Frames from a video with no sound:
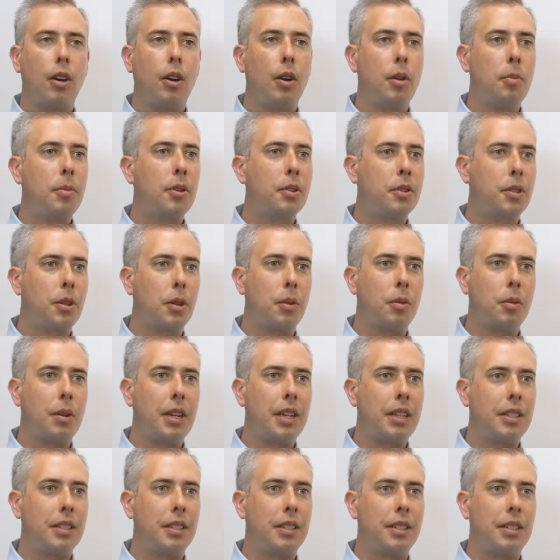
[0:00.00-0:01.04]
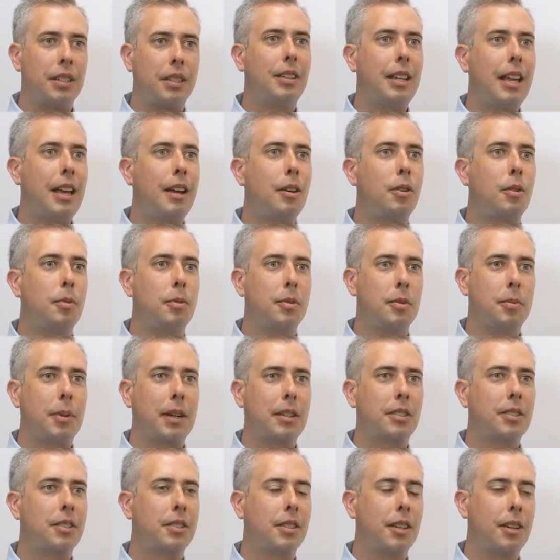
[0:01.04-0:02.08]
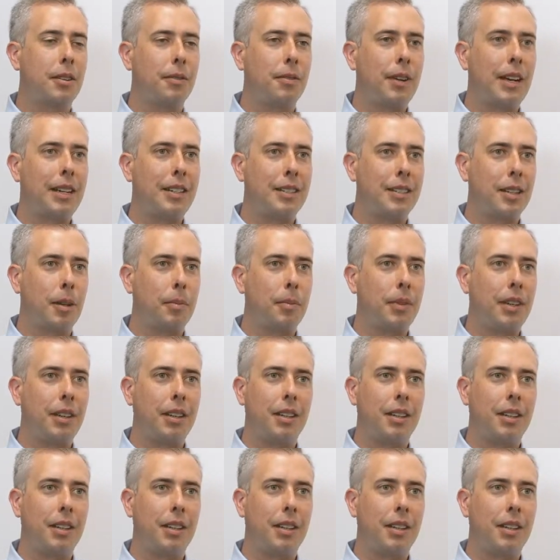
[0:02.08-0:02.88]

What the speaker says: almost always that home inspector is going to find something.